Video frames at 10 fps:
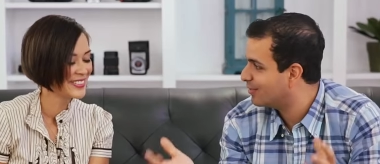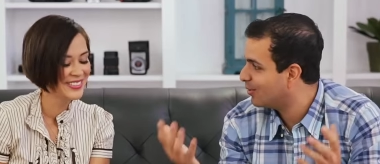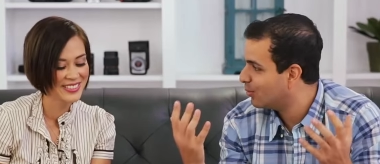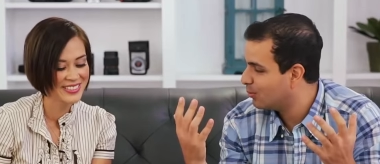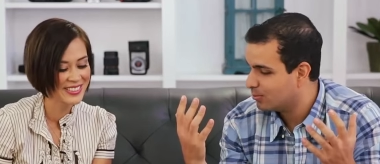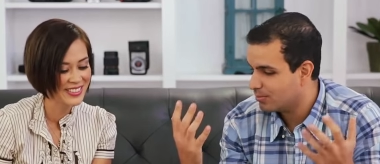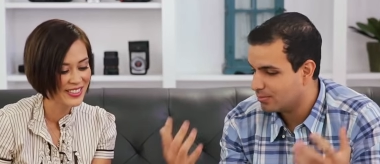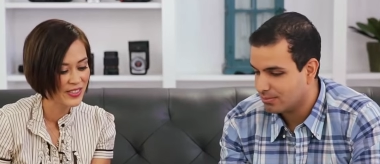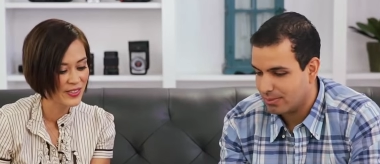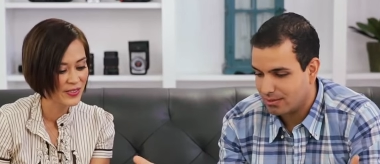Speaker 1: so,
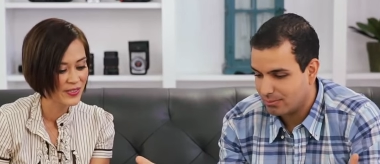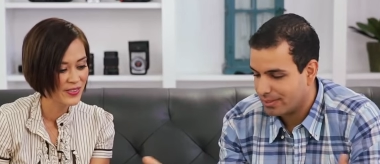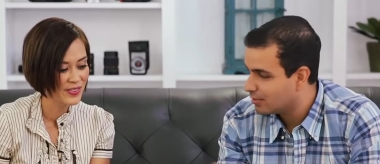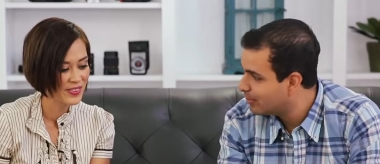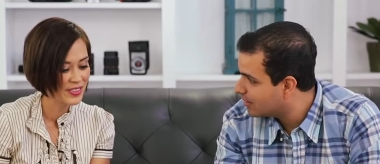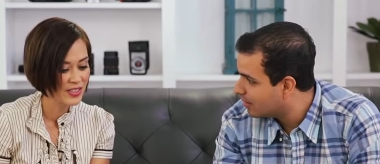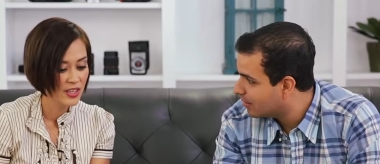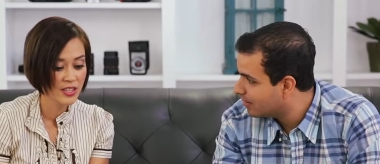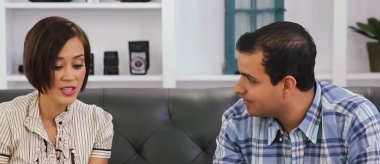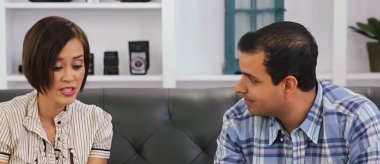well, where should we start?
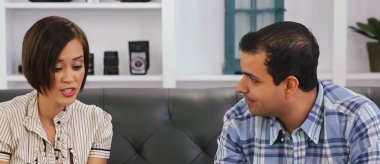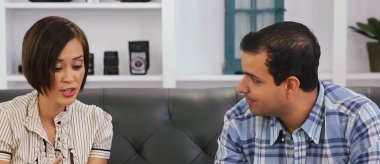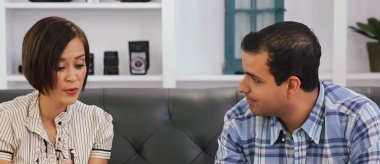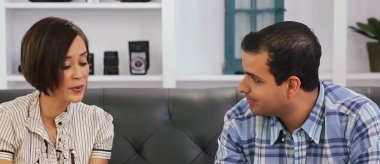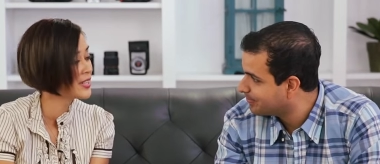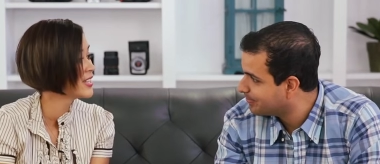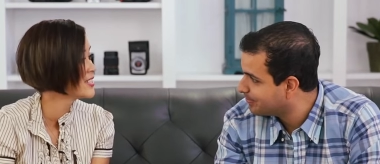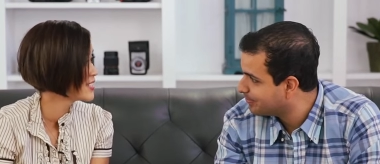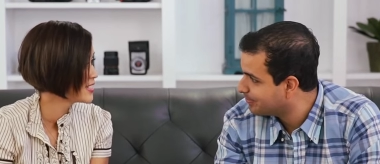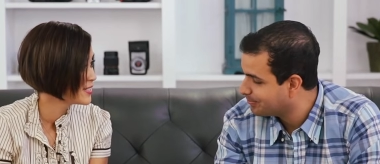
Speaker 2: Let's start with
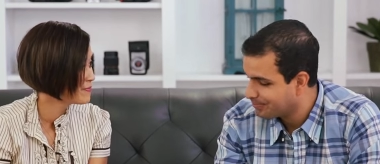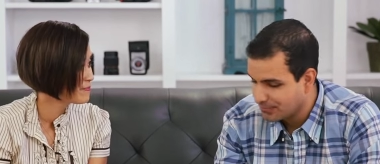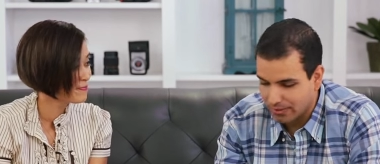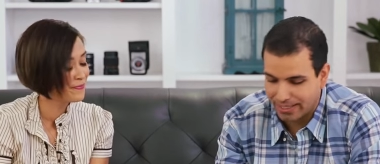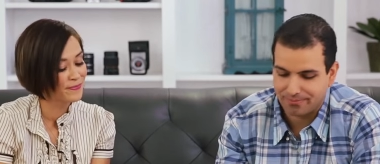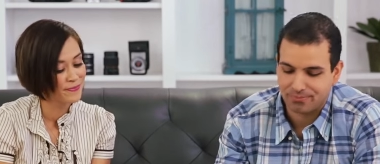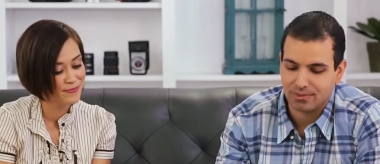lenses.
Speaker 1: Okay,